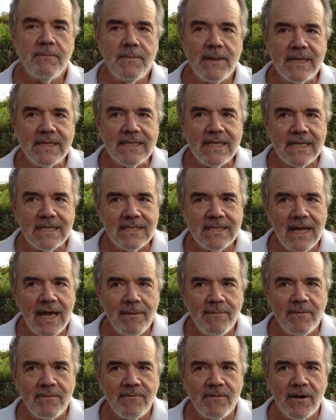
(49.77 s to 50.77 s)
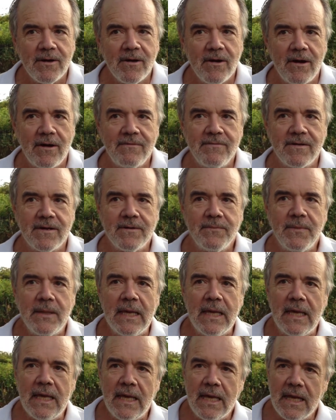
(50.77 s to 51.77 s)
But it doesn't happen very often,
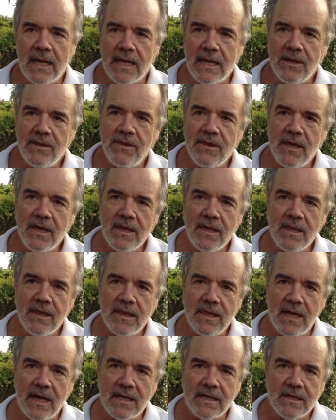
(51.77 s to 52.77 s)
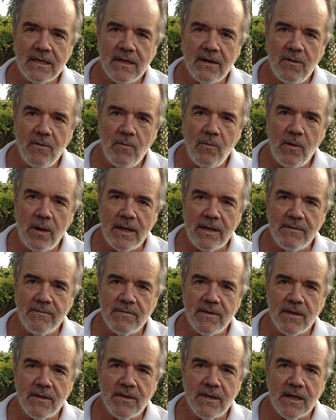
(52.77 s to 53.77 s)
and I think that one
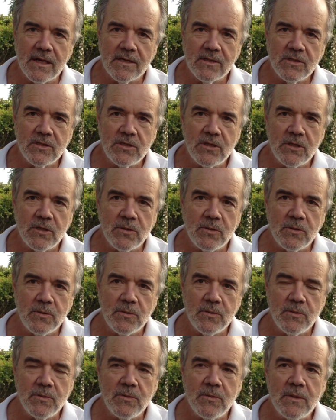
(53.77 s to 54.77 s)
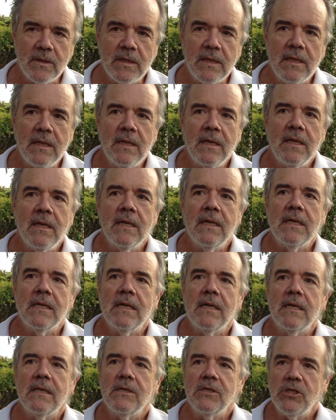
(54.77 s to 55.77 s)
of the things to
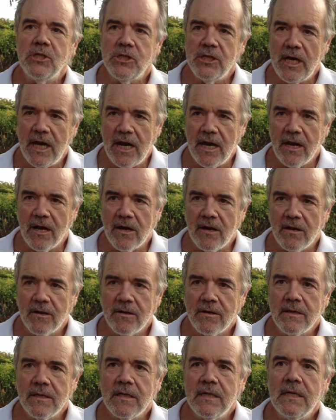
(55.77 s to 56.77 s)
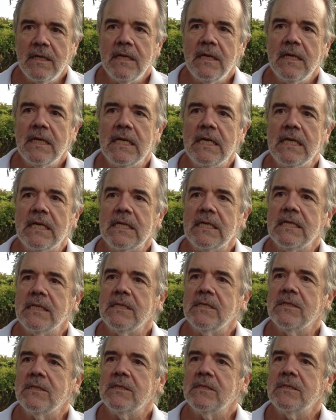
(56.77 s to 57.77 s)
share
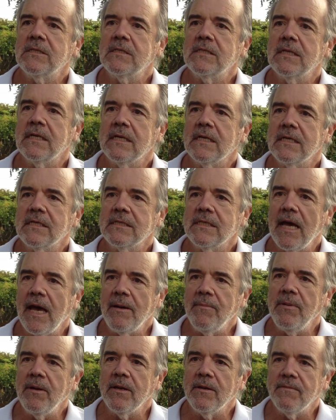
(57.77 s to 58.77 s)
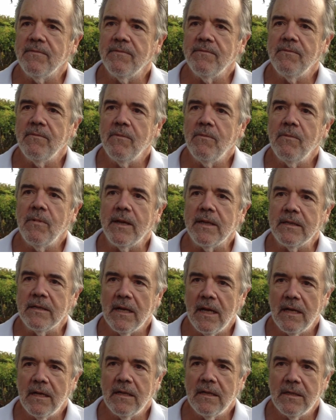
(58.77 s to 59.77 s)
is the example of
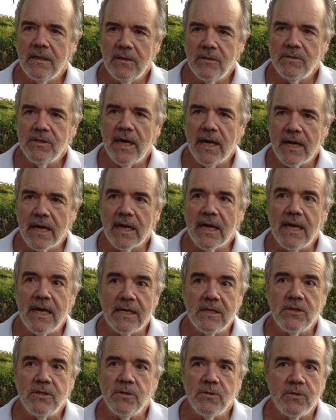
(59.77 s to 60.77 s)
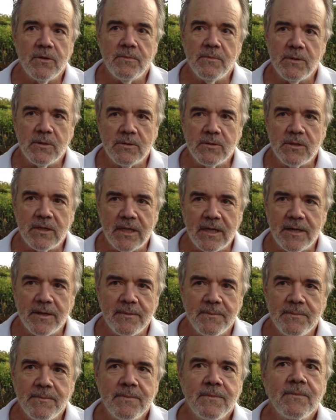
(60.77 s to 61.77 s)
when you take a kid to a museum.